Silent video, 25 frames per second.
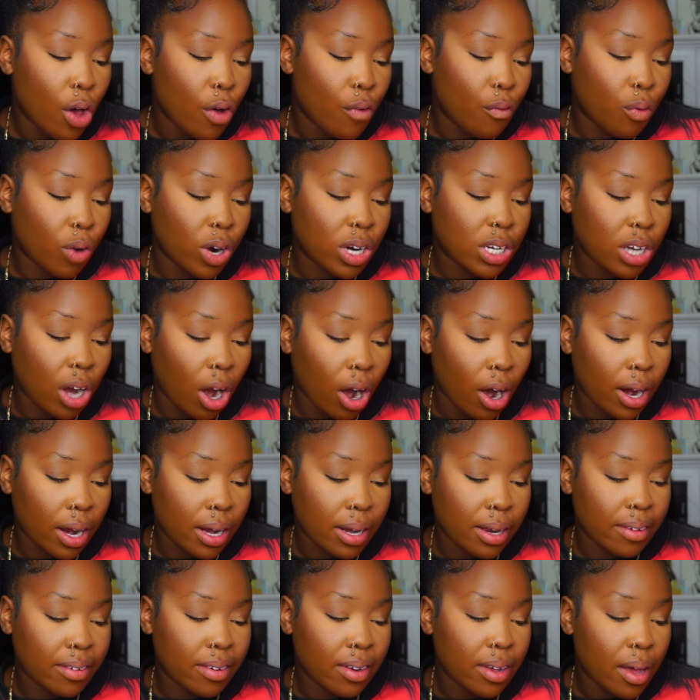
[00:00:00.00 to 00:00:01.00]
for a
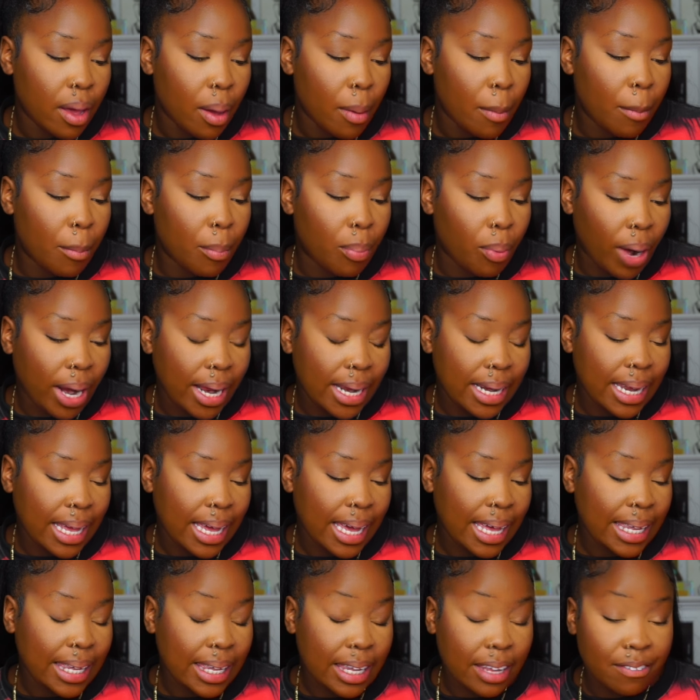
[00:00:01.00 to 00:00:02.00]
targeted
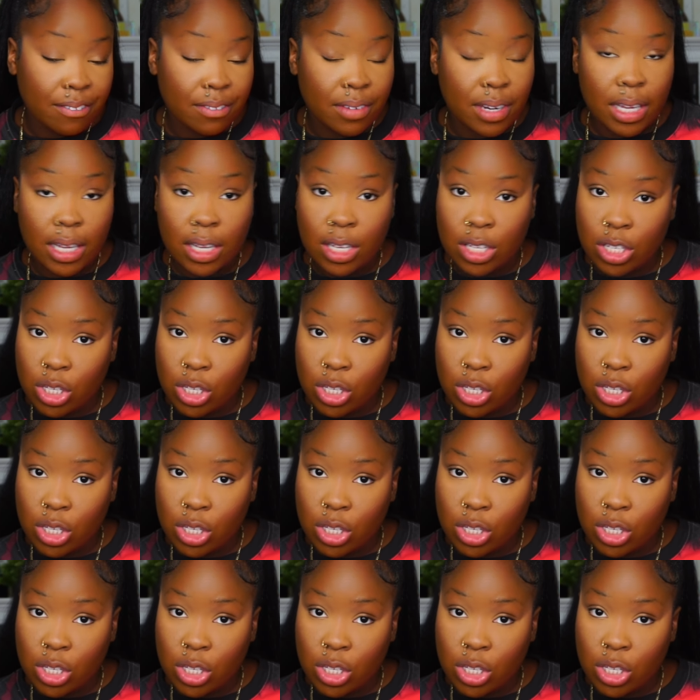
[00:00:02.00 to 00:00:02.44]
brightening and lifting.